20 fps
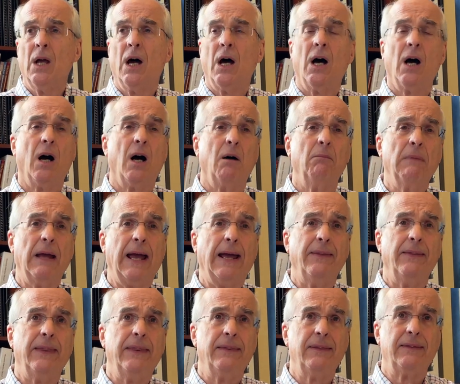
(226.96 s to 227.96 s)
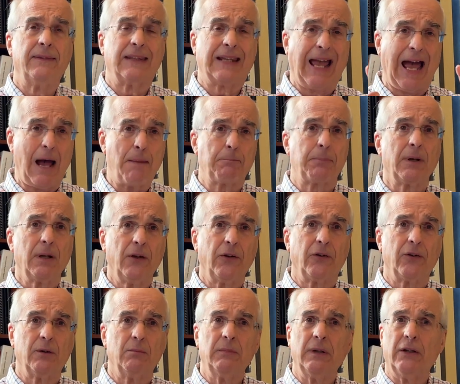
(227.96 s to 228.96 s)
And
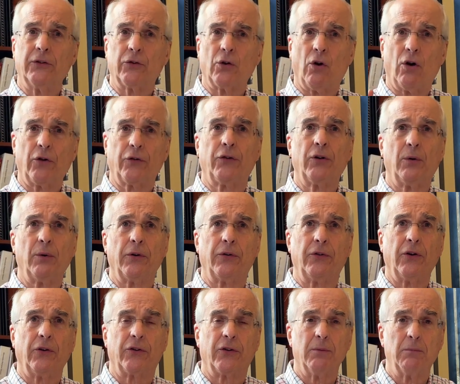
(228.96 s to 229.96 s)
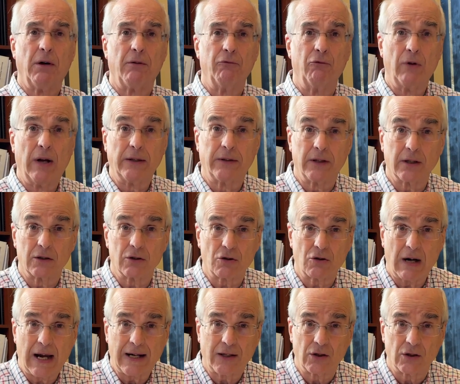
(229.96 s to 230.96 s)
capitalism is also a system of rent
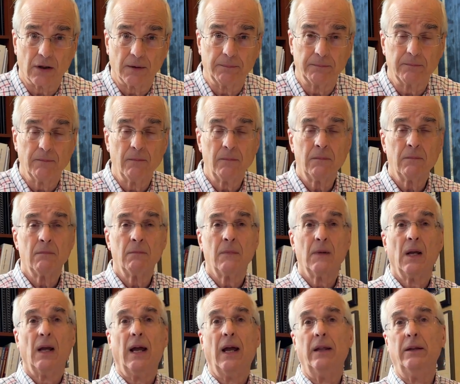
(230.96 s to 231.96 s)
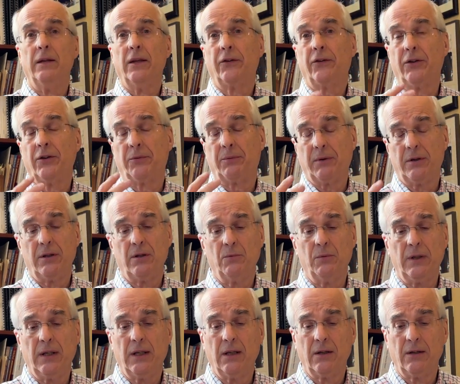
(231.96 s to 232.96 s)
extraction. And this is,
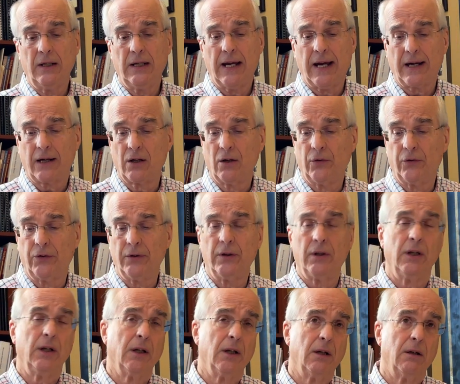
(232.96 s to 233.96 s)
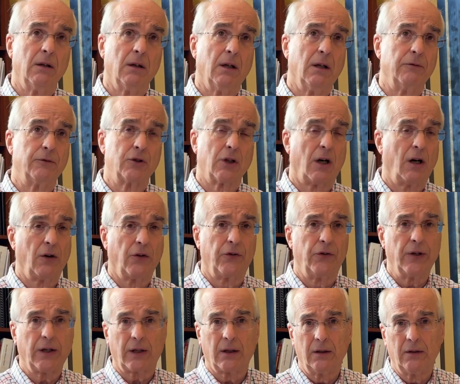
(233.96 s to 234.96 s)
we hear the echoes in here of Charles
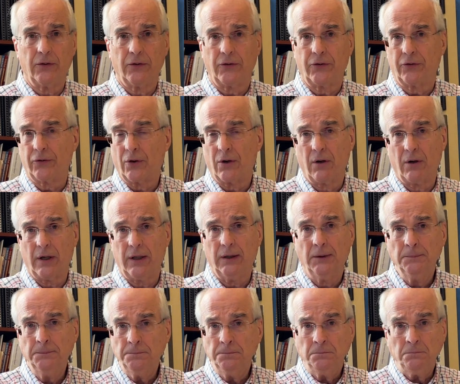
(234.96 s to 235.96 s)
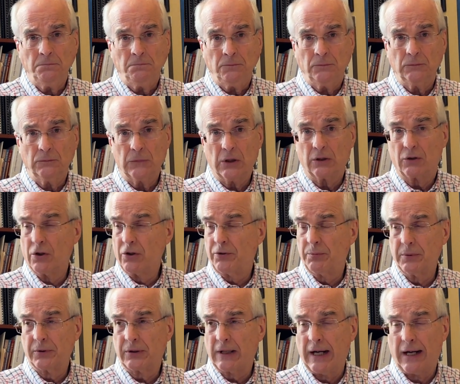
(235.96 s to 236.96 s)
Dickens' story, The
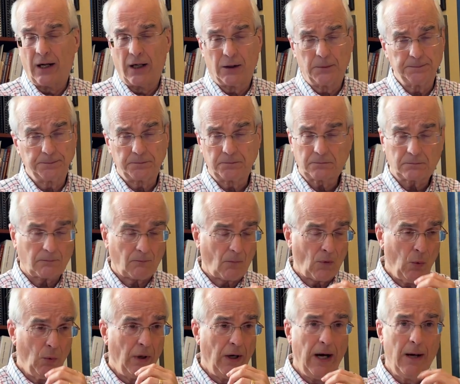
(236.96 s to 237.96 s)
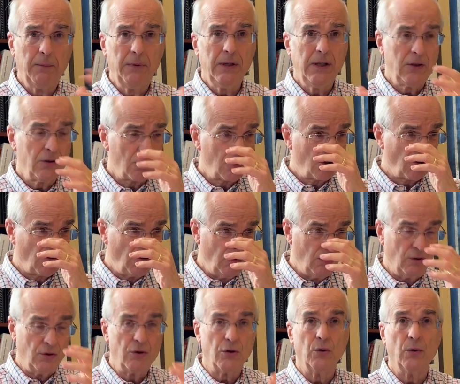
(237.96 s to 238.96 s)
Christmas Carol, where Ebenezer
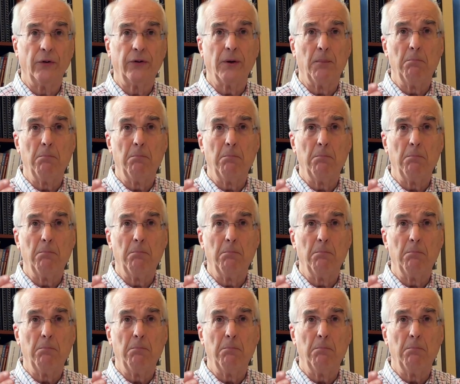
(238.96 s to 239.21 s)
Scrooge, who is a